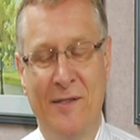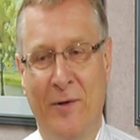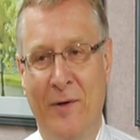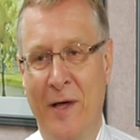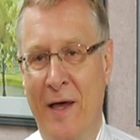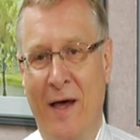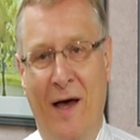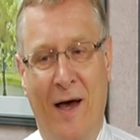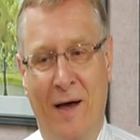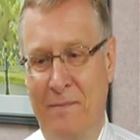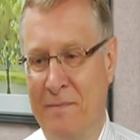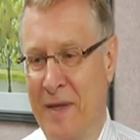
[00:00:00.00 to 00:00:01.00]
So
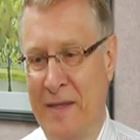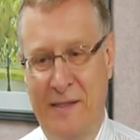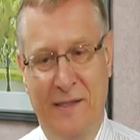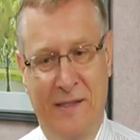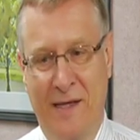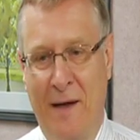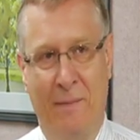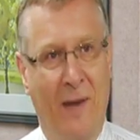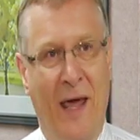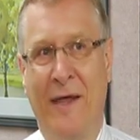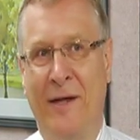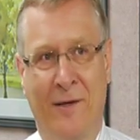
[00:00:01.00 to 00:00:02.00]
um, it's just come
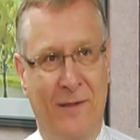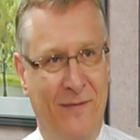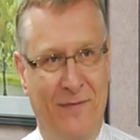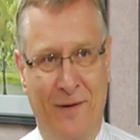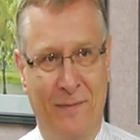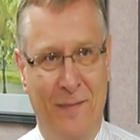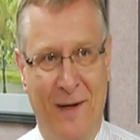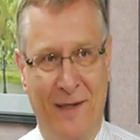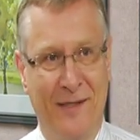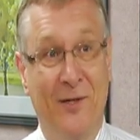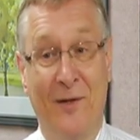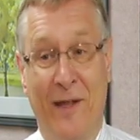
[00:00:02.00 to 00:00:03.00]
light years from,
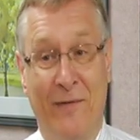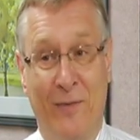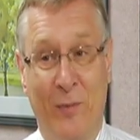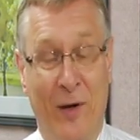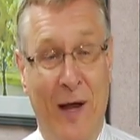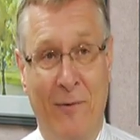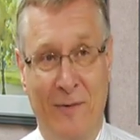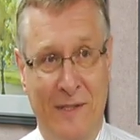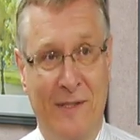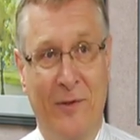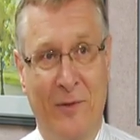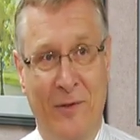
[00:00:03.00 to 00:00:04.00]
uh, certainly from when I was
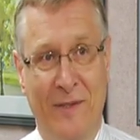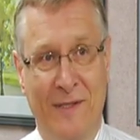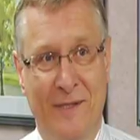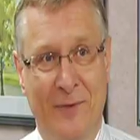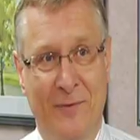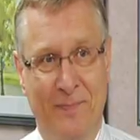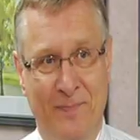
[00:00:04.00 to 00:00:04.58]
a student, so.